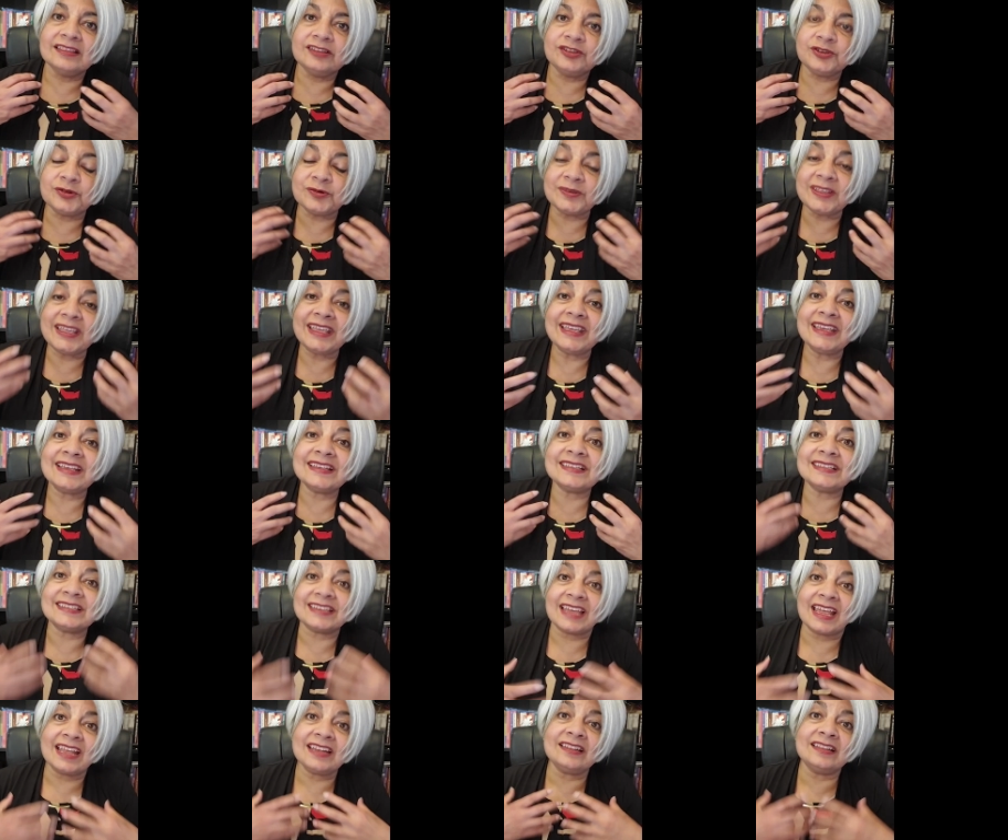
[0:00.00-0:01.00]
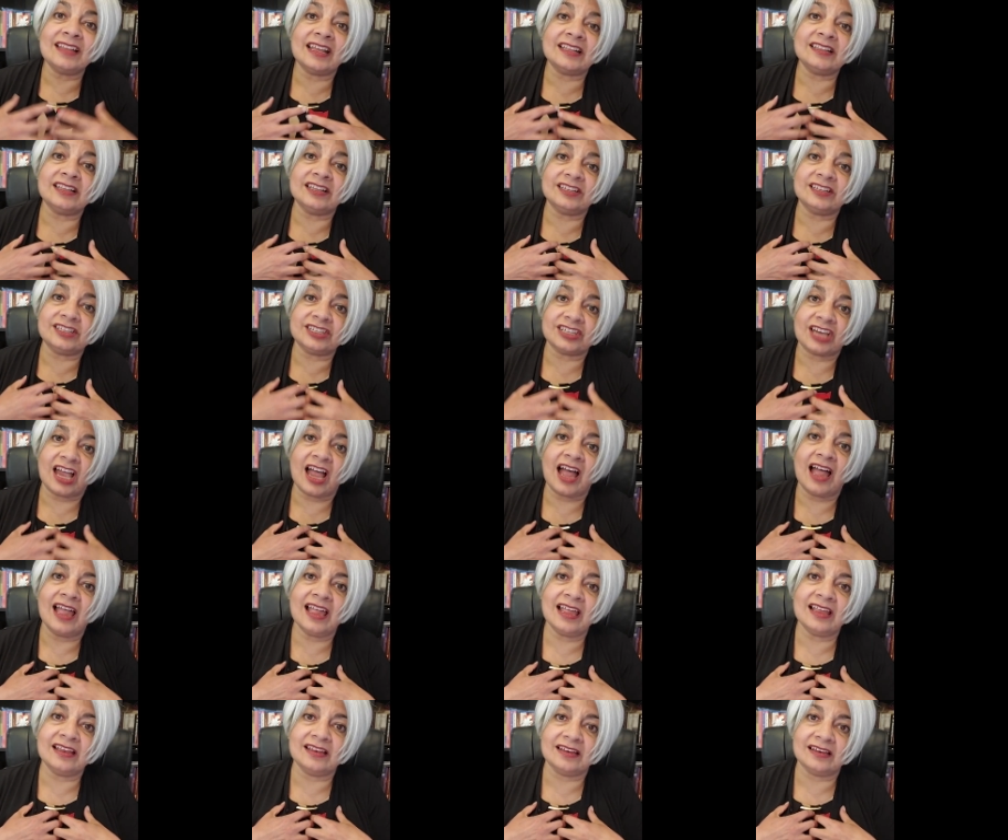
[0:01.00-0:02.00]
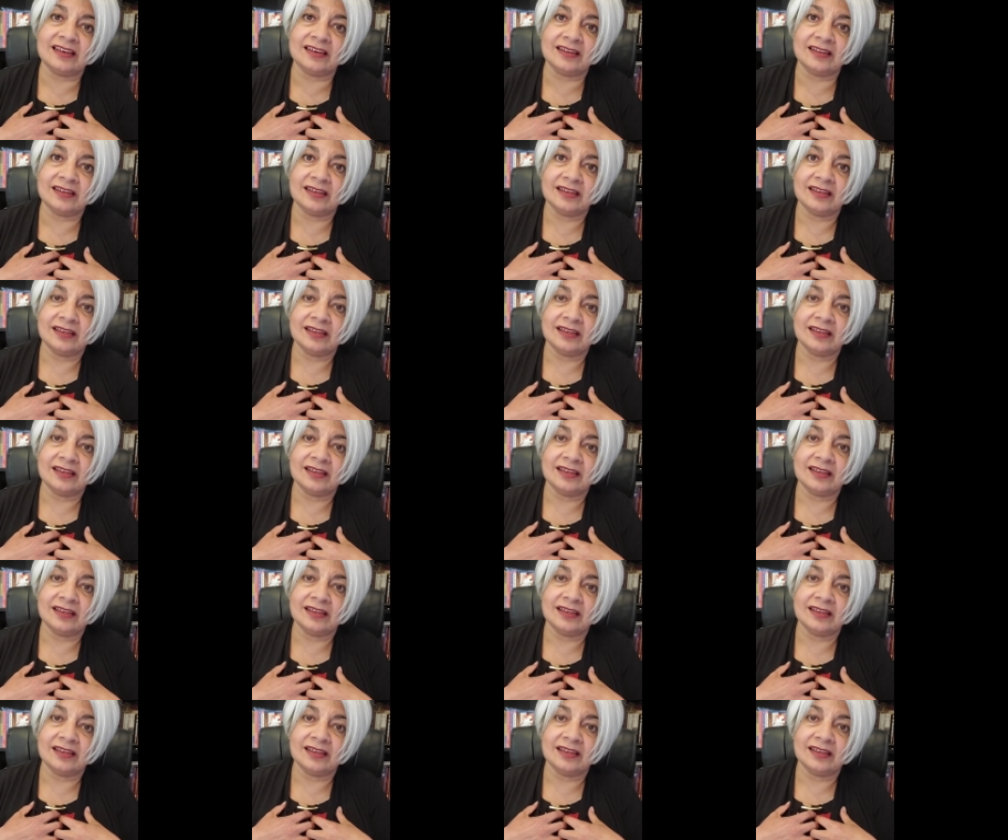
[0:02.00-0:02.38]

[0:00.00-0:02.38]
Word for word: to the extent that the child